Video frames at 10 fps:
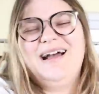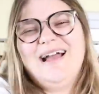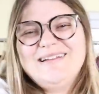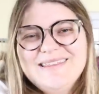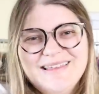
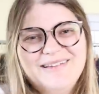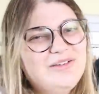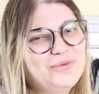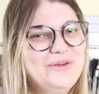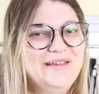I did think it
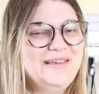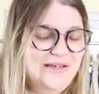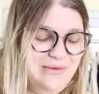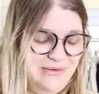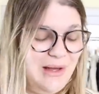was really
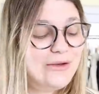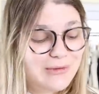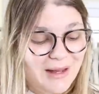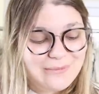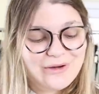cute. So I
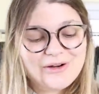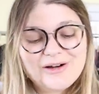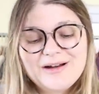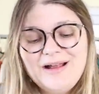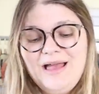grabbed
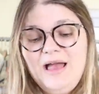her.